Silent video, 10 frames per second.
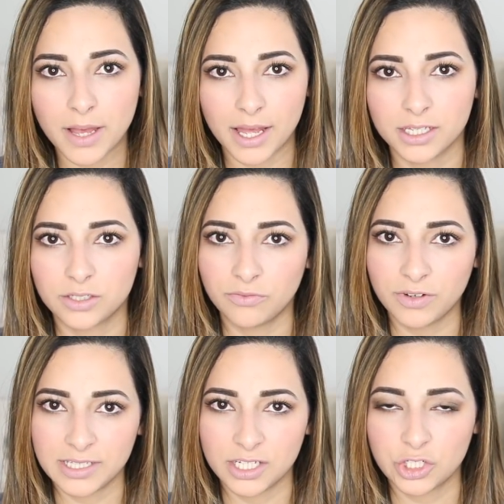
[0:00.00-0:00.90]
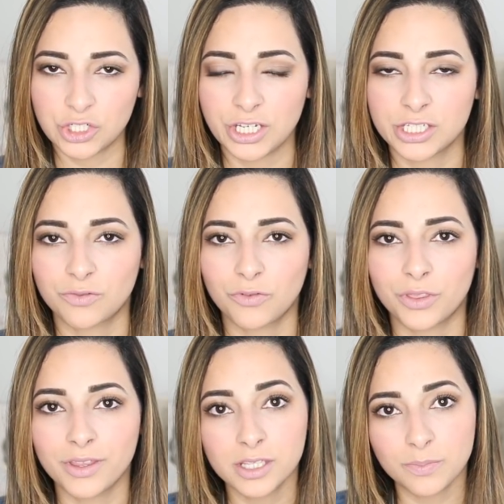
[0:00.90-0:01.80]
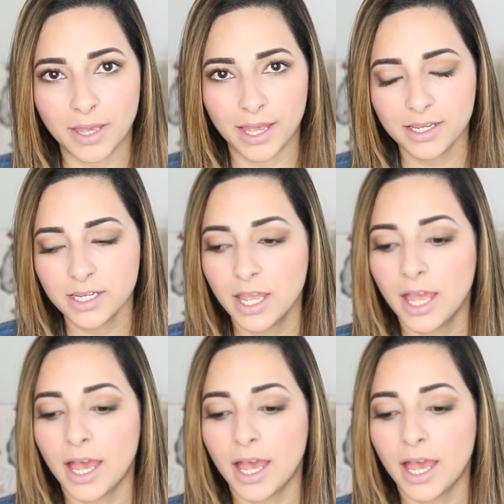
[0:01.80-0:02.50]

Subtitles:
bed fitted sheet for this bed.